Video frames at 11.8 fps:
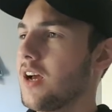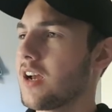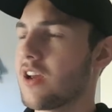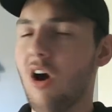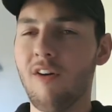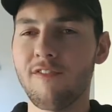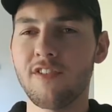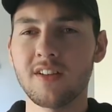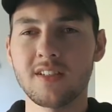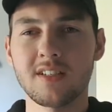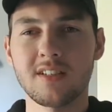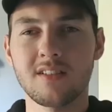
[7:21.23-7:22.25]

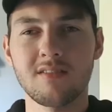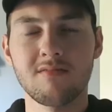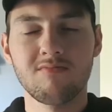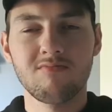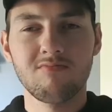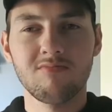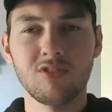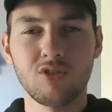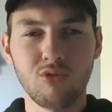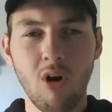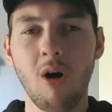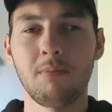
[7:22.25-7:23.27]
confidence
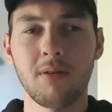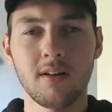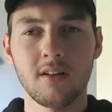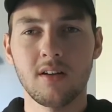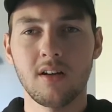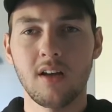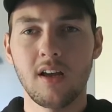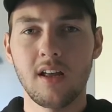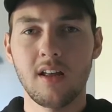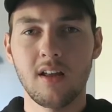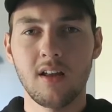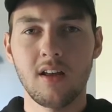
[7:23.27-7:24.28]
drop
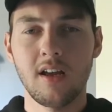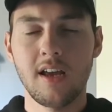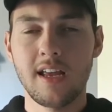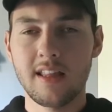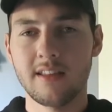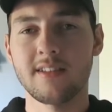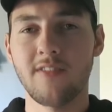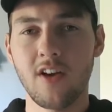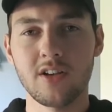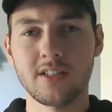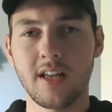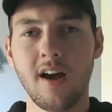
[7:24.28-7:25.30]
in this
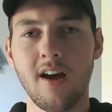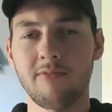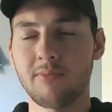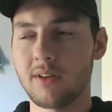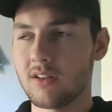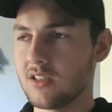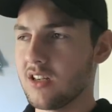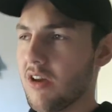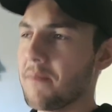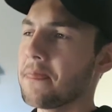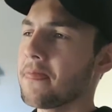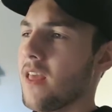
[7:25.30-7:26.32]
first half, because,
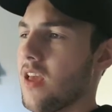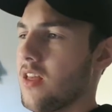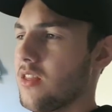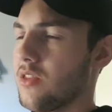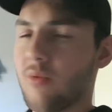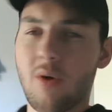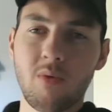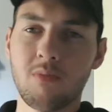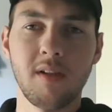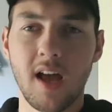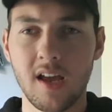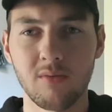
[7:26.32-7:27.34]
the way we were
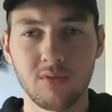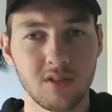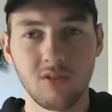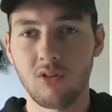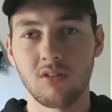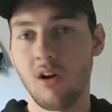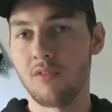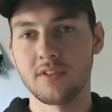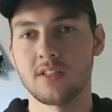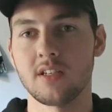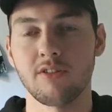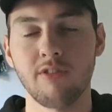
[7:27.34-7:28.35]
playing was not
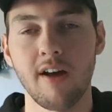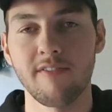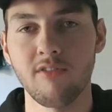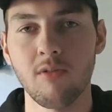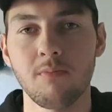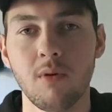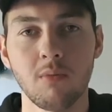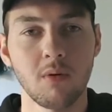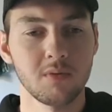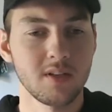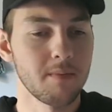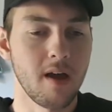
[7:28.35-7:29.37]
obviously great football,
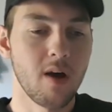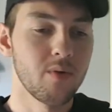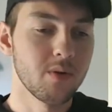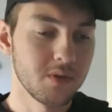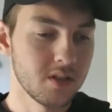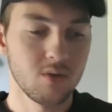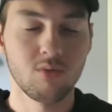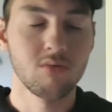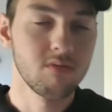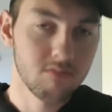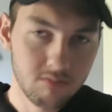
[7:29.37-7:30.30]
but somehow we were still,